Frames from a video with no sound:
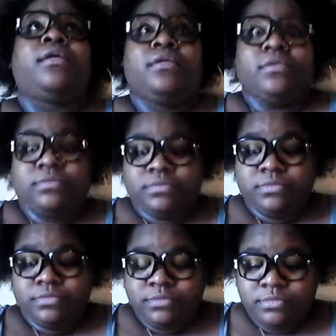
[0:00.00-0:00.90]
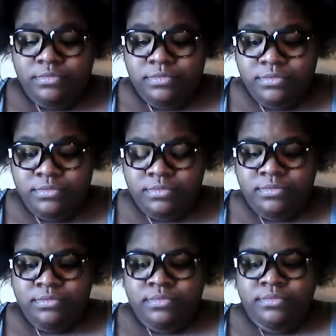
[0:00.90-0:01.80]

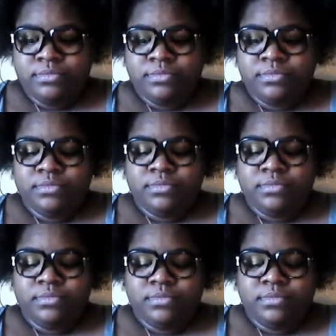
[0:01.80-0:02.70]
[no speech]